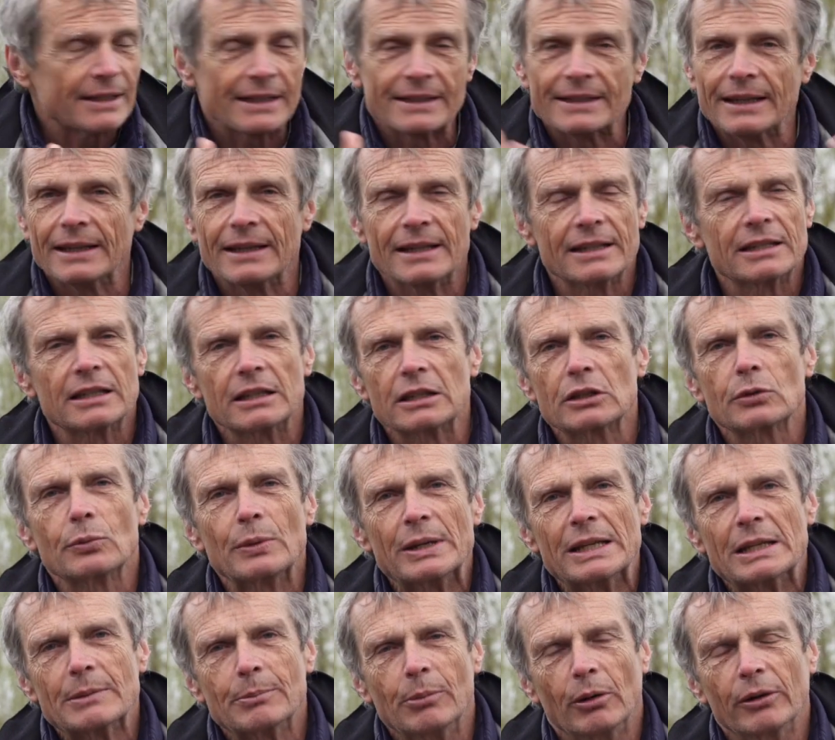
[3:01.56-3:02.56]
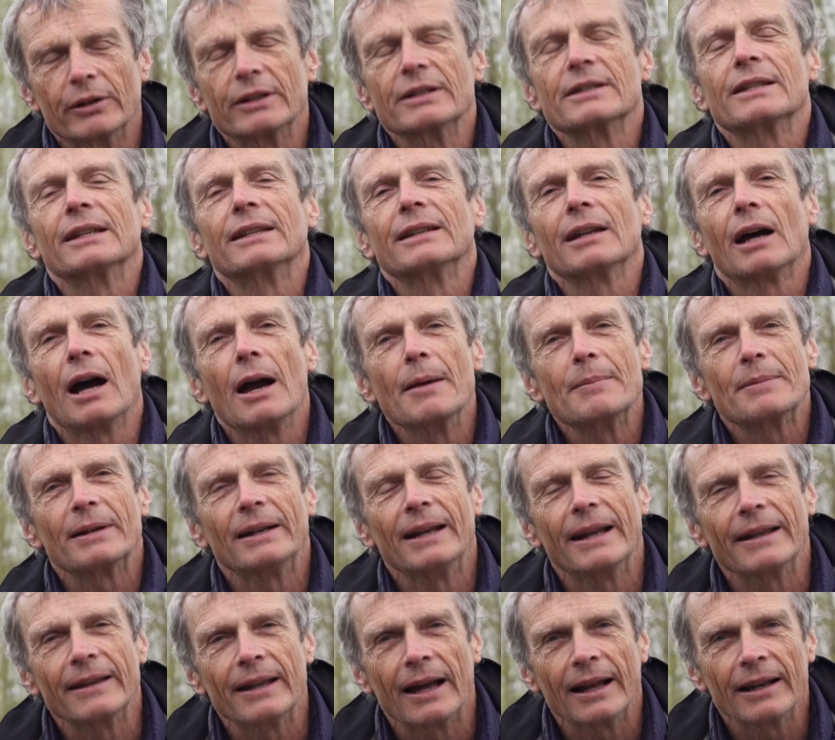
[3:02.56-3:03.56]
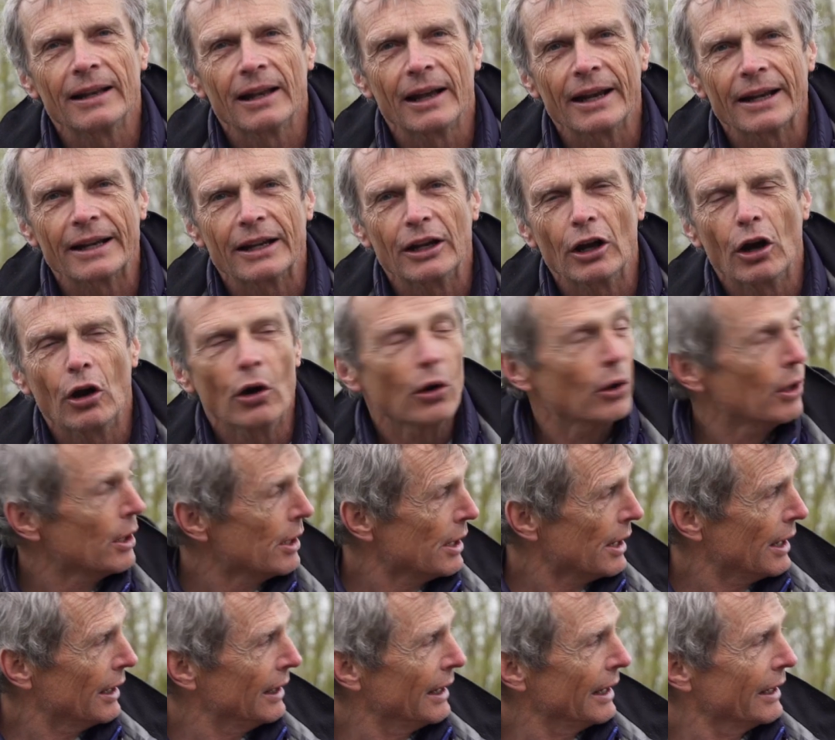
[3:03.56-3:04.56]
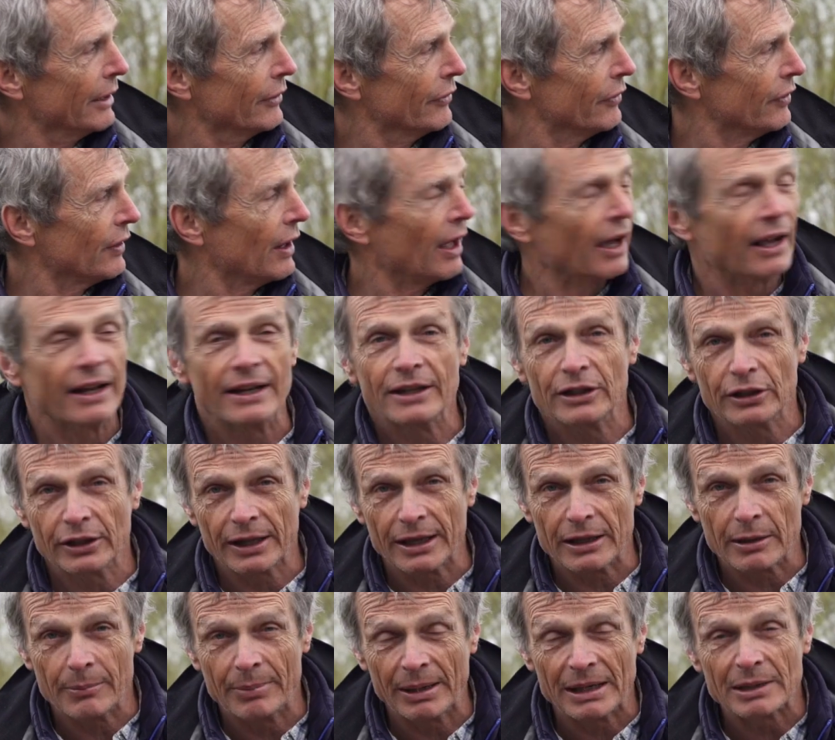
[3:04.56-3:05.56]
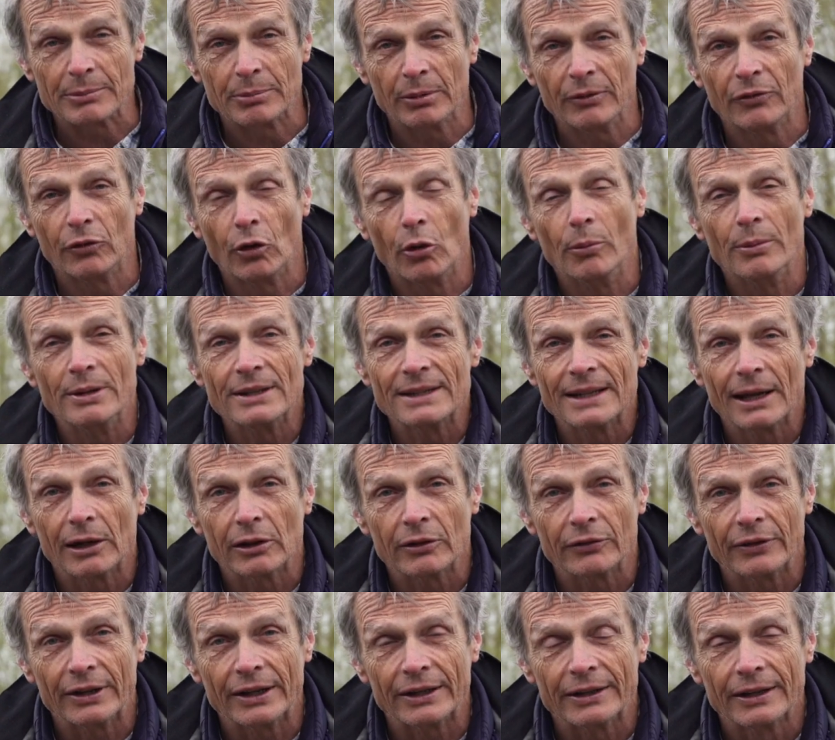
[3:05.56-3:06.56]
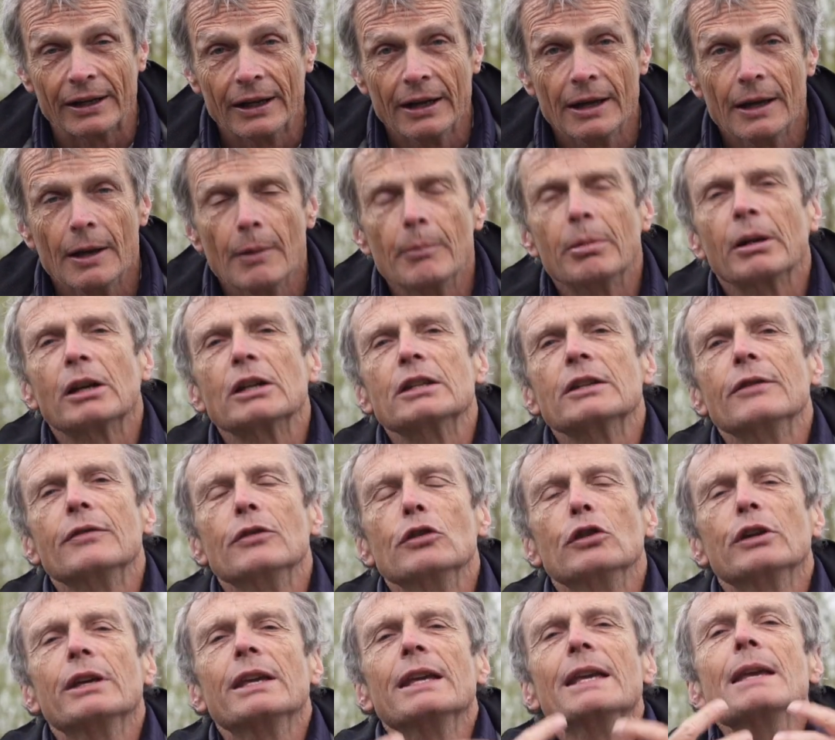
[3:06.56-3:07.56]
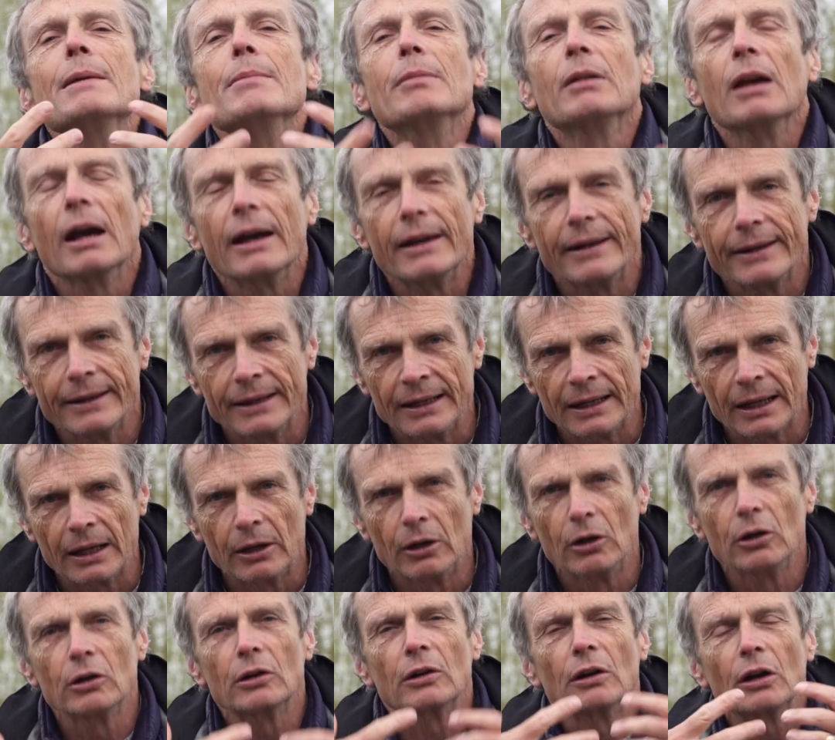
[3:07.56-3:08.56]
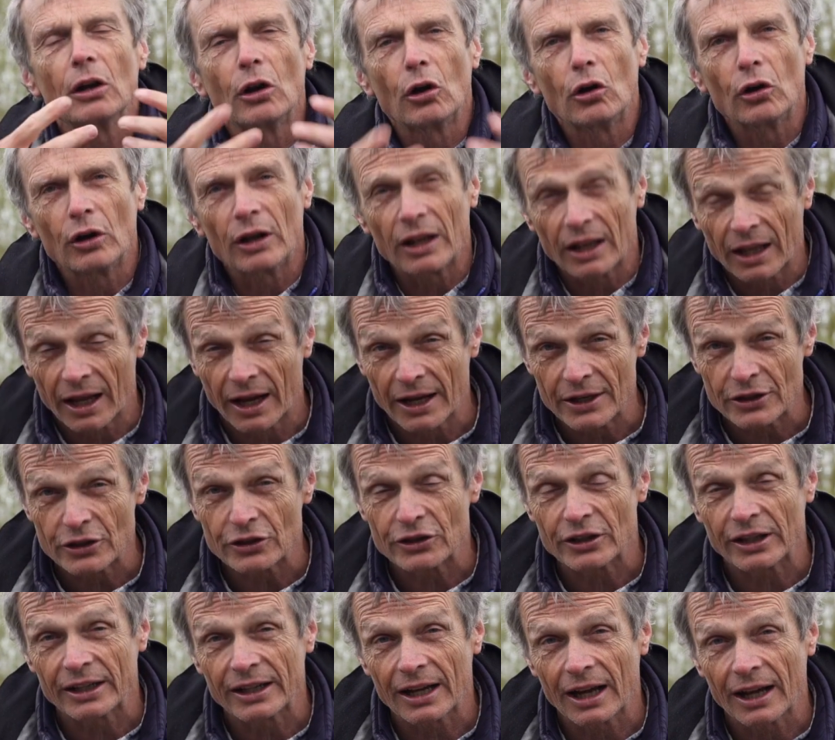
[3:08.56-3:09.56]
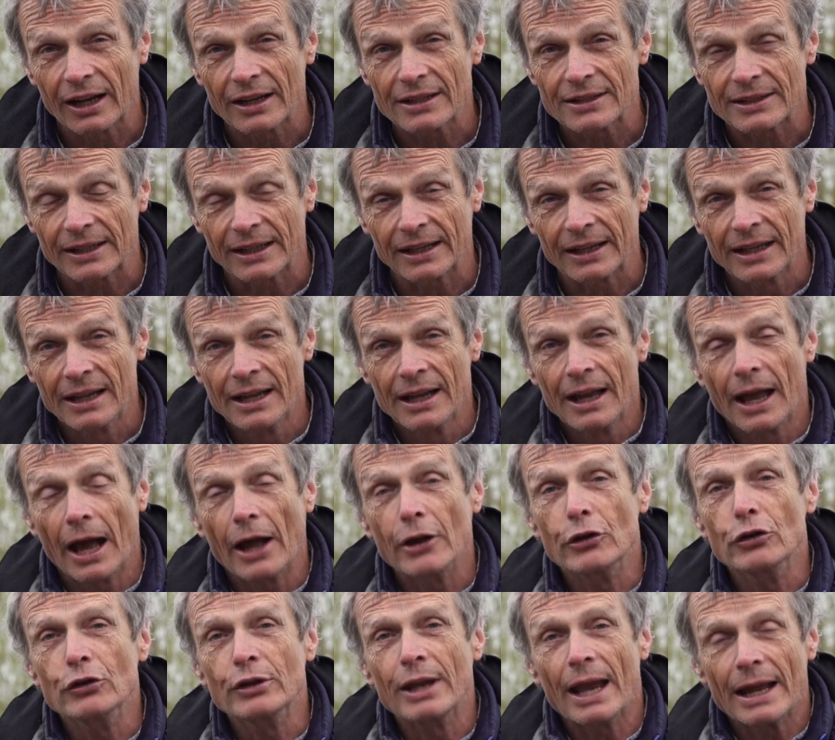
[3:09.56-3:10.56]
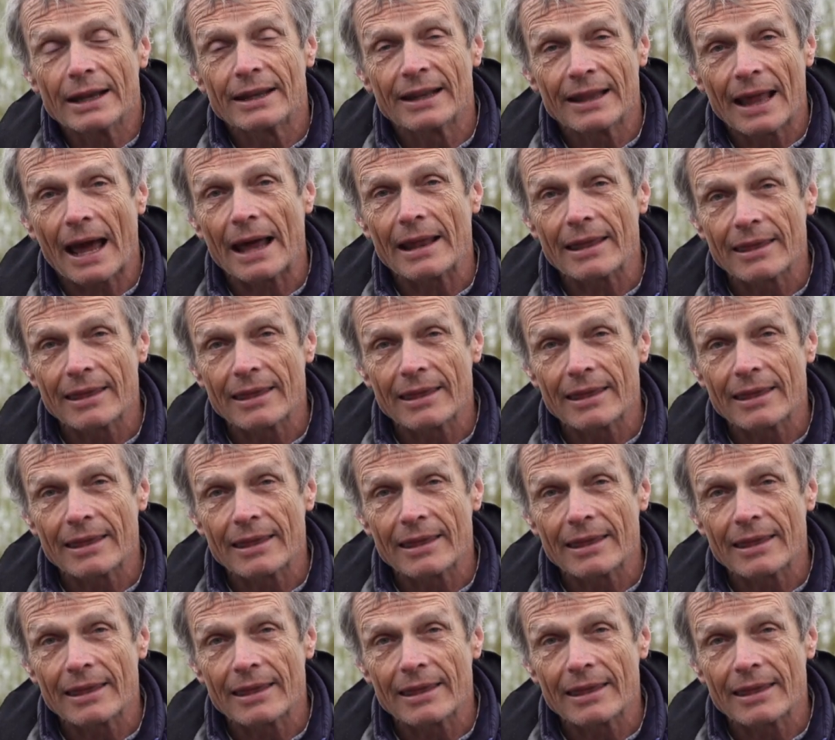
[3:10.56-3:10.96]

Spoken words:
I said, this is the sweet spot. It's the time to let that line go, let it fly, and you get the best performance out of it. Because if you keep cutting longer and longer lines as you're casting, and you get to that